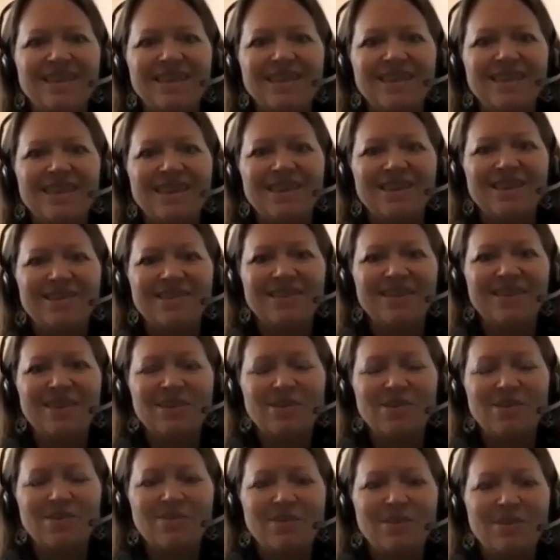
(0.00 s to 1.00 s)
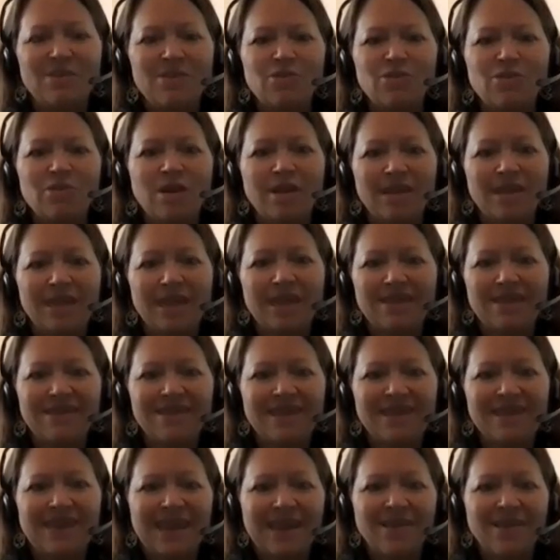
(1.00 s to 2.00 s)
they're struggling
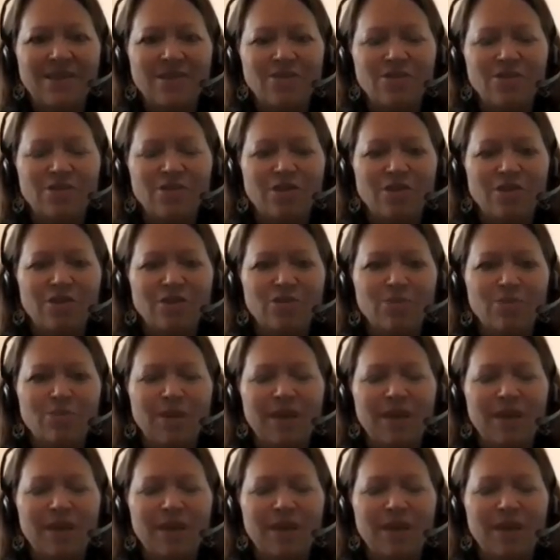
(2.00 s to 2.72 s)
to get out of the church.